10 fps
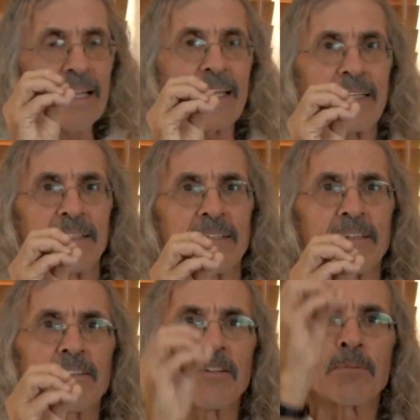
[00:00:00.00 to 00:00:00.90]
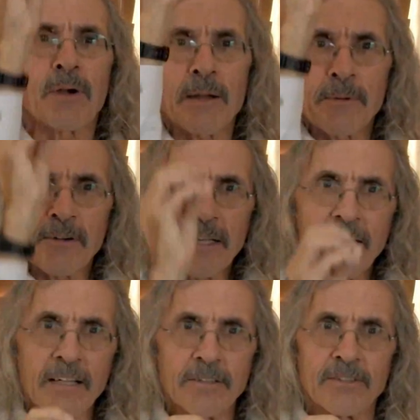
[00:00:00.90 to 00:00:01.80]
light to the primary
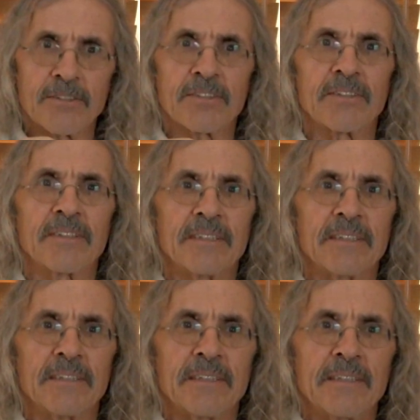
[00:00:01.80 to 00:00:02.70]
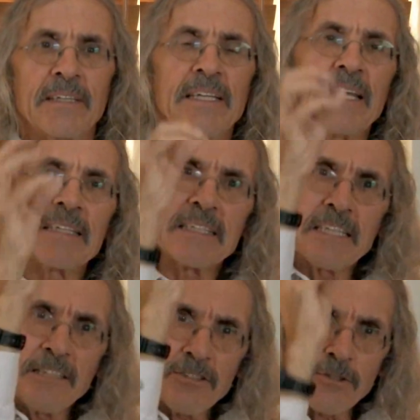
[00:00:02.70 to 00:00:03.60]
colors. It has
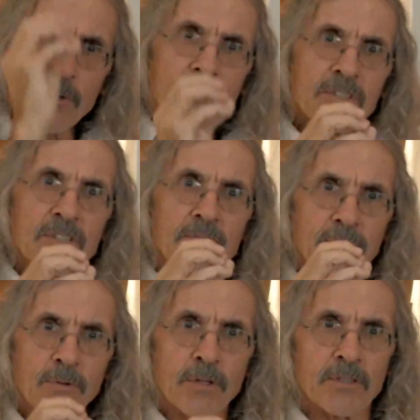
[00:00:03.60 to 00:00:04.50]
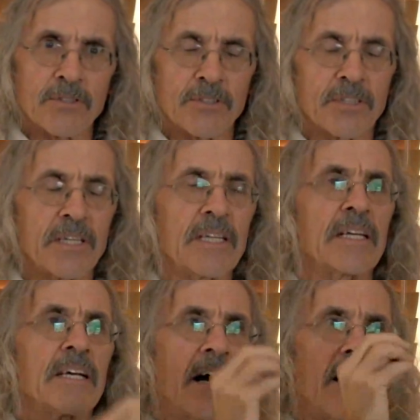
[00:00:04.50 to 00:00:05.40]
the source force,
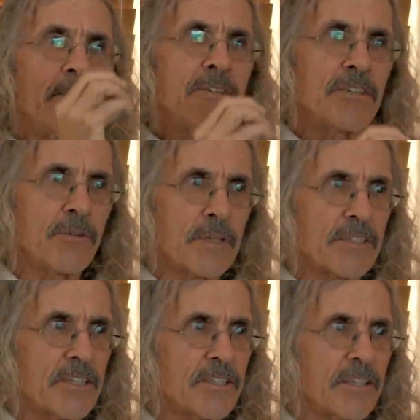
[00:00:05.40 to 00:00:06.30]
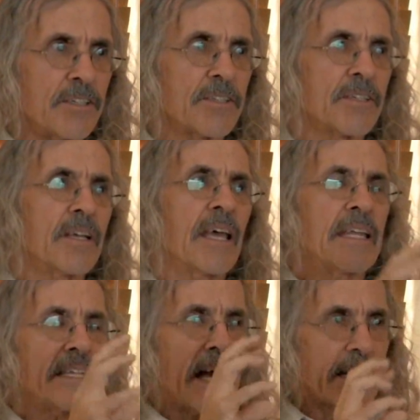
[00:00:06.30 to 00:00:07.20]
comes into existence,
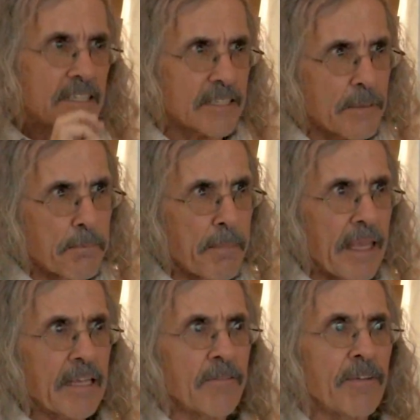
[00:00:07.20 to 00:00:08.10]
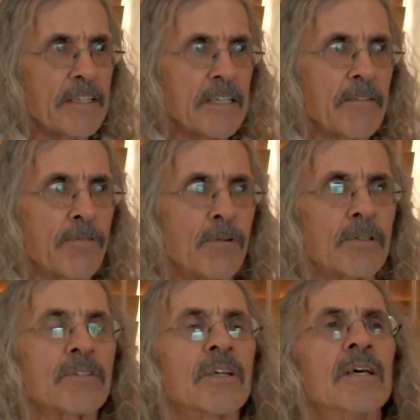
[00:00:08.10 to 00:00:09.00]
and that is the manifesting
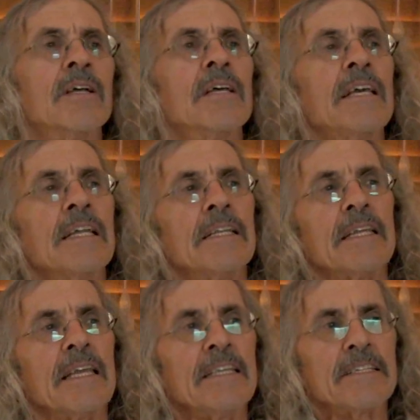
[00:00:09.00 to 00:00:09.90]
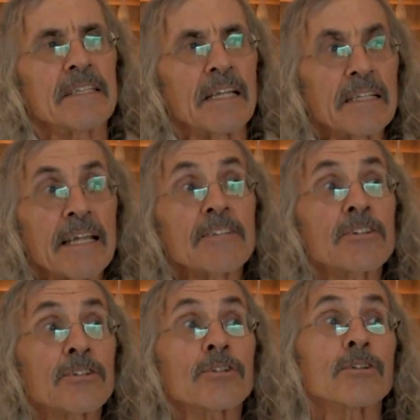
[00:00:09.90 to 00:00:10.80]
force, and is the
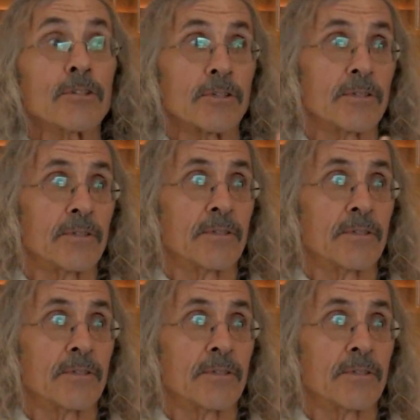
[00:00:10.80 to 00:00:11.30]
luster,